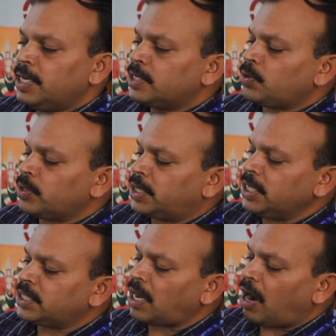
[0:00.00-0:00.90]
So
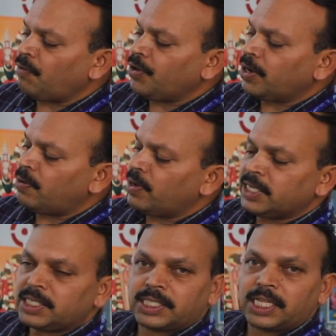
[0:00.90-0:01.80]
this off
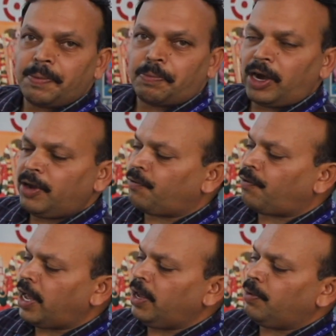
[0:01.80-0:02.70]
equivalence
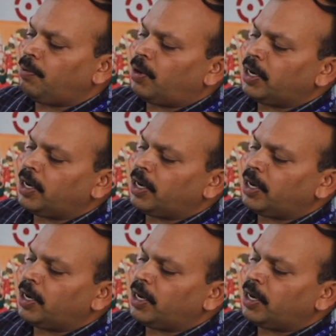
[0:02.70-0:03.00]
3.5,